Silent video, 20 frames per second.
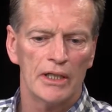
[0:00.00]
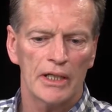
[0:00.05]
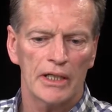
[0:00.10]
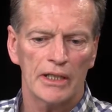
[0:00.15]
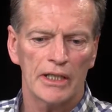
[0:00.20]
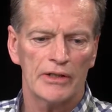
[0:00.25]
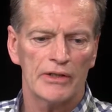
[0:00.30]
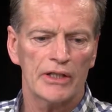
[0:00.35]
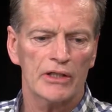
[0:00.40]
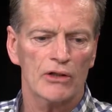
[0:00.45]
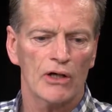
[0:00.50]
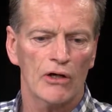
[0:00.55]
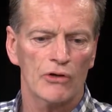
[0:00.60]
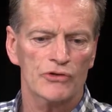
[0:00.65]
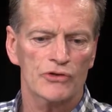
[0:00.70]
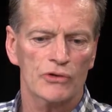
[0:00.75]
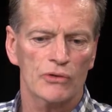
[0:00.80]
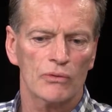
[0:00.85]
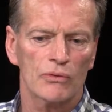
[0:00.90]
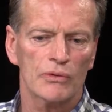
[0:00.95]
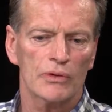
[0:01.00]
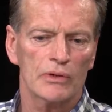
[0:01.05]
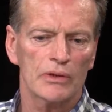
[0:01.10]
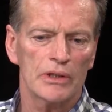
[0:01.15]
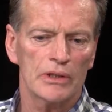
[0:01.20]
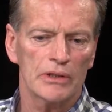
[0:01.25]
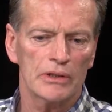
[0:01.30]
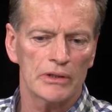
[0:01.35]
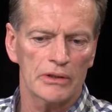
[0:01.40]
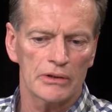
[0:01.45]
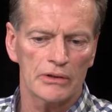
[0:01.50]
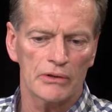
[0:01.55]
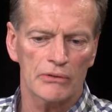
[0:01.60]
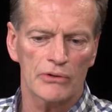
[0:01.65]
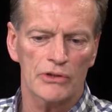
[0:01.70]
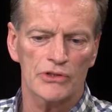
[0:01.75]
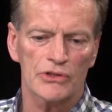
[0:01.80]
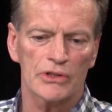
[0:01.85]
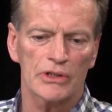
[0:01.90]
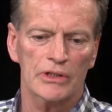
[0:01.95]
And I think also
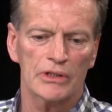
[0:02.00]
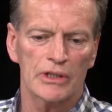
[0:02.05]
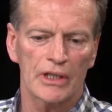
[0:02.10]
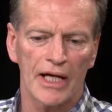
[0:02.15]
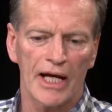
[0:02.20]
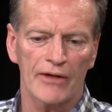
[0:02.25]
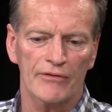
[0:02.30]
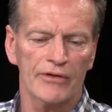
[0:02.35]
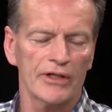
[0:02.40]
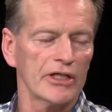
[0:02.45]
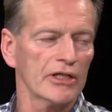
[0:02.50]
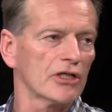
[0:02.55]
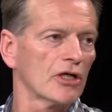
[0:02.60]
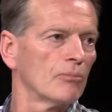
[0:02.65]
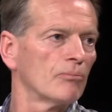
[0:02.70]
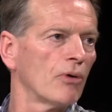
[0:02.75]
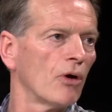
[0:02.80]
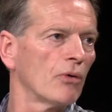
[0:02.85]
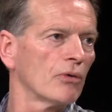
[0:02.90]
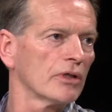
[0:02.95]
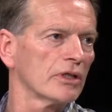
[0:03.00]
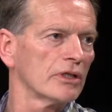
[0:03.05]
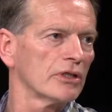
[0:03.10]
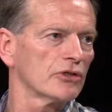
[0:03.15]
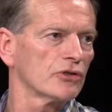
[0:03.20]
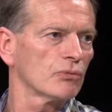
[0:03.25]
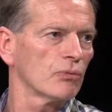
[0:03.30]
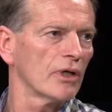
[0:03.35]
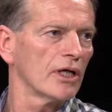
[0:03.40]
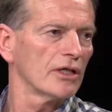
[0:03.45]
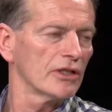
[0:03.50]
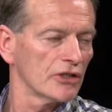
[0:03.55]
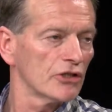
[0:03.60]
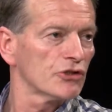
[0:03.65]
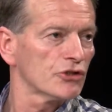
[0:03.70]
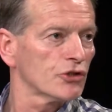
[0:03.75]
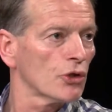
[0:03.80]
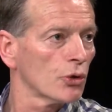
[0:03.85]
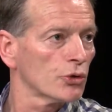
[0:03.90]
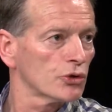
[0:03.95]
there is an athletic component as well and
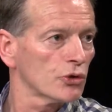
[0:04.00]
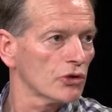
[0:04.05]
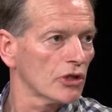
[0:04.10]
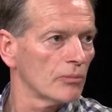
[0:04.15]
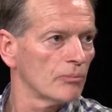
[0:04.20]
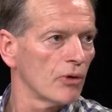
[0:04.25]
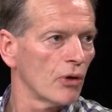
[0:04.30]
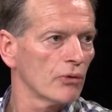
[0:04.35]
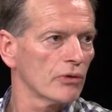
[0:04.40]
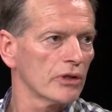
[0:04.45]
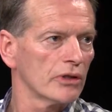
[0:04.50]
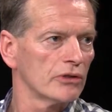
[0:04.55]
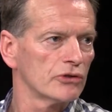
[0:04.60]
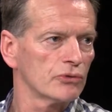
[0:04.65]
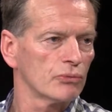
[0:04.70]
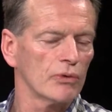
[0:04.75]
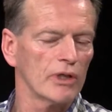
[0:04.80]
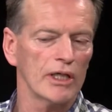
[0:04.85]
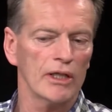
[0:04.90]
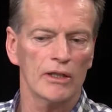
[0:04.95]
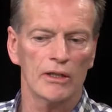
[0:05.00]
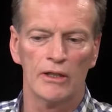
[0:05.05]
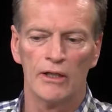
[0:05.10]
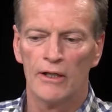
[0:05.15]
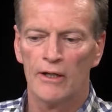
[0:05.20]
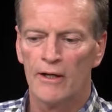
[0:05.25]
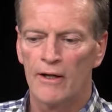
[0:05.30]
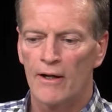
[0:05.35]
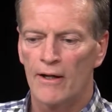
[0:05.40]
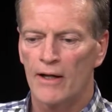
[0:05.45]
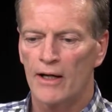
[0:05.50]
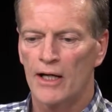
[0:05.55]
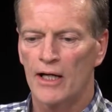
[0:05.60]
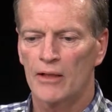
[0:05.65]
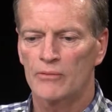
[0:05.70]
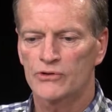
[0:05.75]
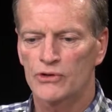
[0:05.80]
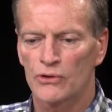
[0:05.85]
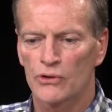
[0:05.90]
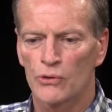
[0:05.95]
a social component as well.
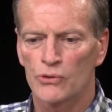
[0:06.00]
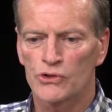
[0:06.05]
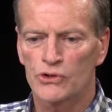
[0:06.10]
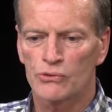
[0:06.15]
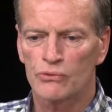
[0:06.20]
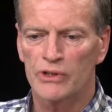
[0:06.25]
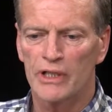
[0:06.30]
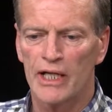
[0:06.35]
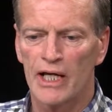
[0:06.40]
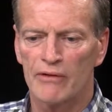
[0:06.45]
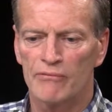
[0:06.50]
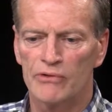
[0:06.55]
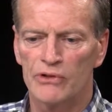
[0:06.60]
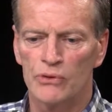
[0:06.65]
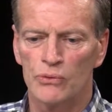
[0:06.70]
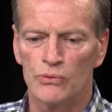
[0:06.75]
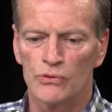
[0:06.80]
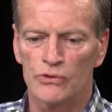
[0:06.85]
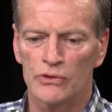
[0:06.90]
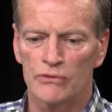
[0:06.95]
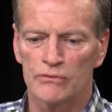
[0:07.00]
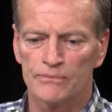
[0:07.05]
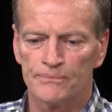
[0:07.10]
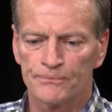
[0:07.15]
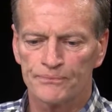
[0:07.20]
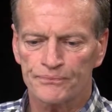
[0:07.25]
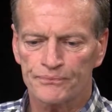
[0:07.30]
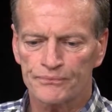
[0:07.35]
So those three avenues of